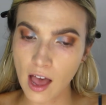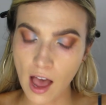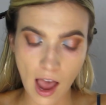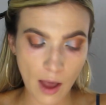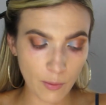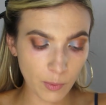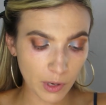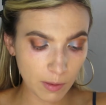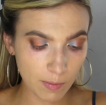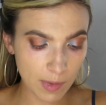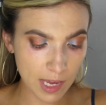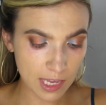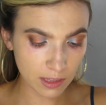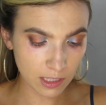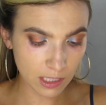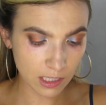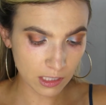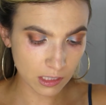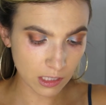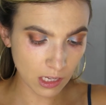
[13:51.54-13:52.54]
I want to make
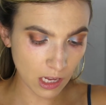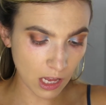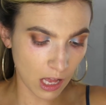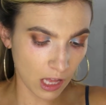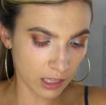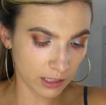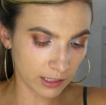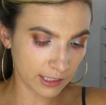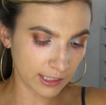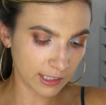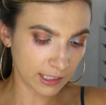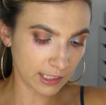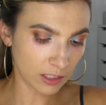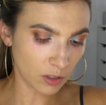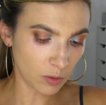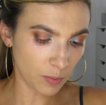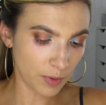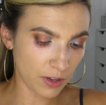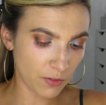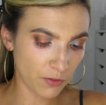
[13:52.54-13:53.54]
this a
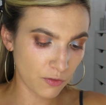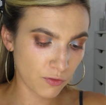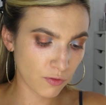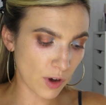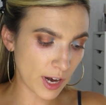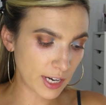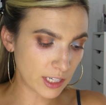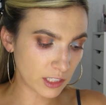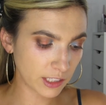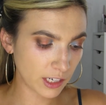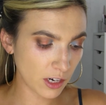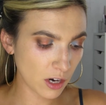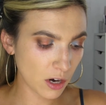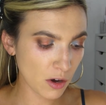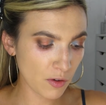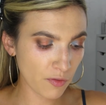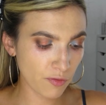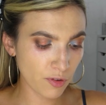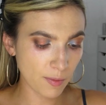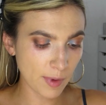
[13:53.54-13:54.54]
little bit
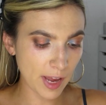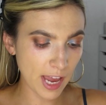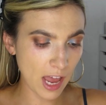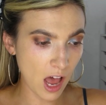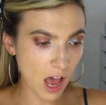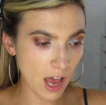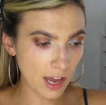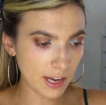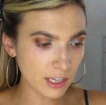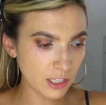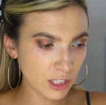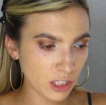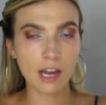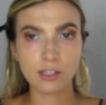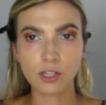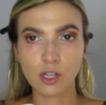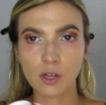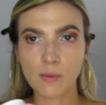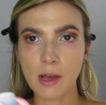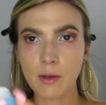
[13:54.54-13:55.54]
friendlier for my eyes. I
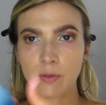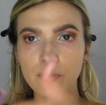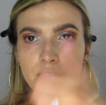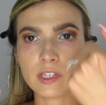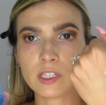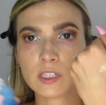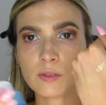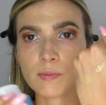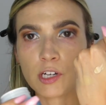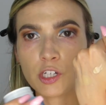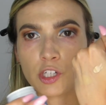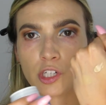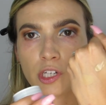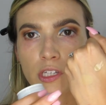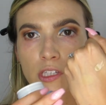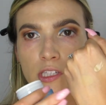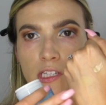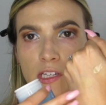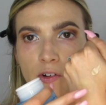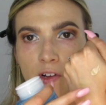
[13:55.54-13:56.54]
took about this much
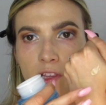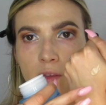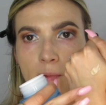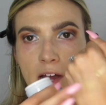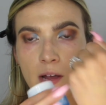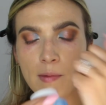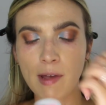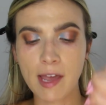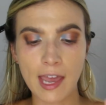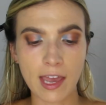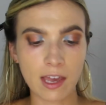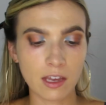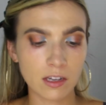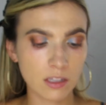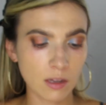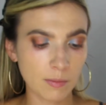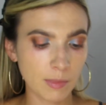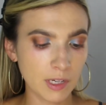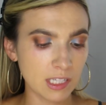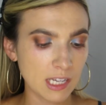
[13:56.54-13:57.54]
concealer on the back of my
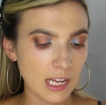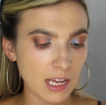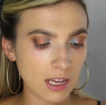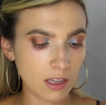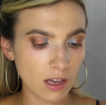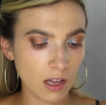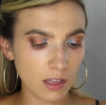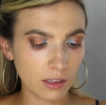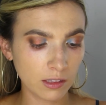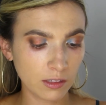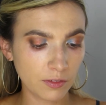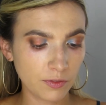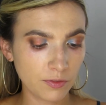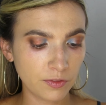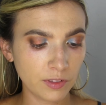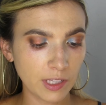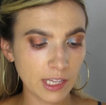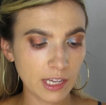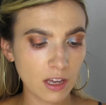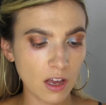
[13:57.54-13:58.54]
hand. I'm going to take a
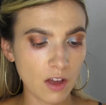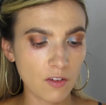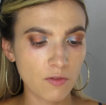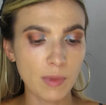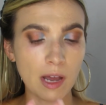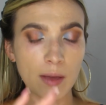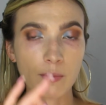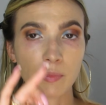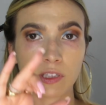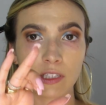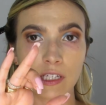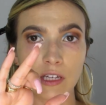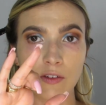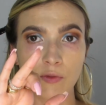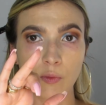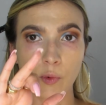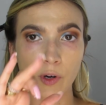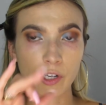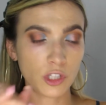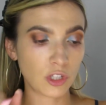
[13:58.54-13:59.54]
flick of my
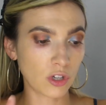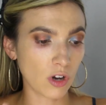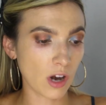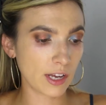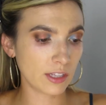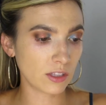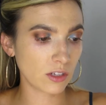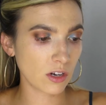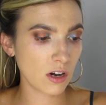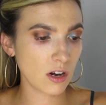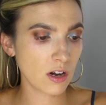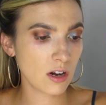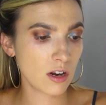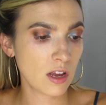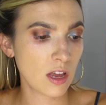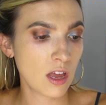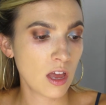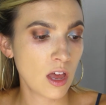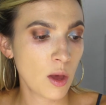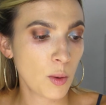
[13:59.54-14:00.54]
Belief Moisturizer,
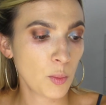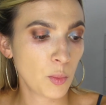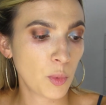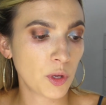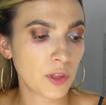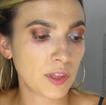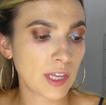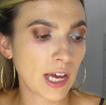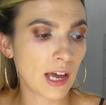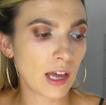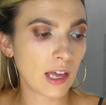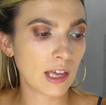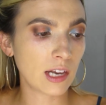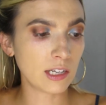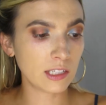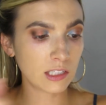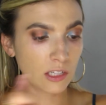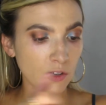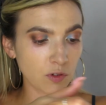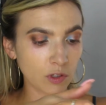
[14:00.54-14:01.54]
put that
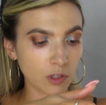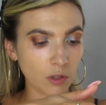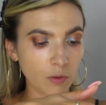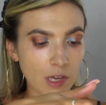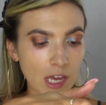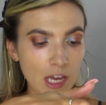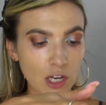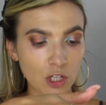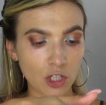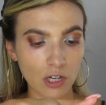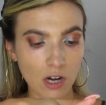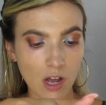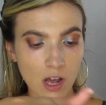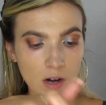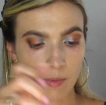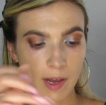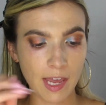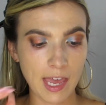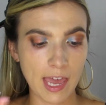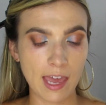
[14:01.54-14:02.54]
in a different location
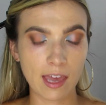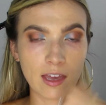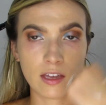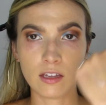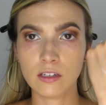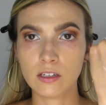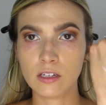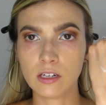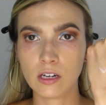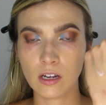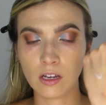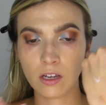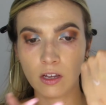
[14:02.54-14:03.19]
on my hand,